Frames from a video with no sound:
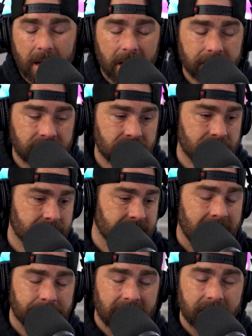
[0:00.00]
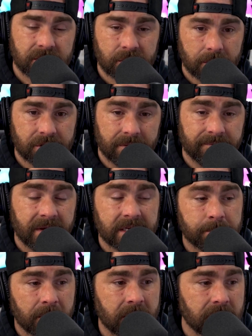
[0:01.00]
Just type that in search on
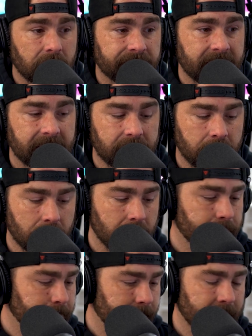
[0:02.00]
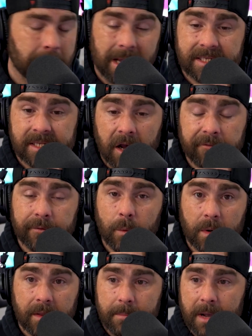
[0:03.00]
Facebook and you'll find the group. Myself or
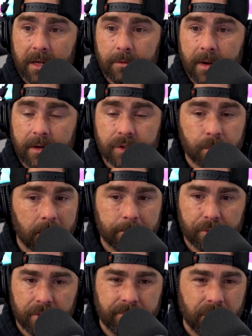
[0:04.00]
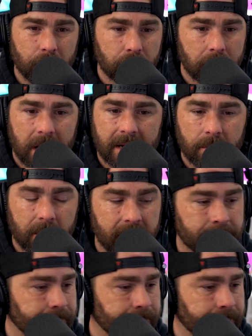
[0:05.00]
one of the moderators will approve you right away.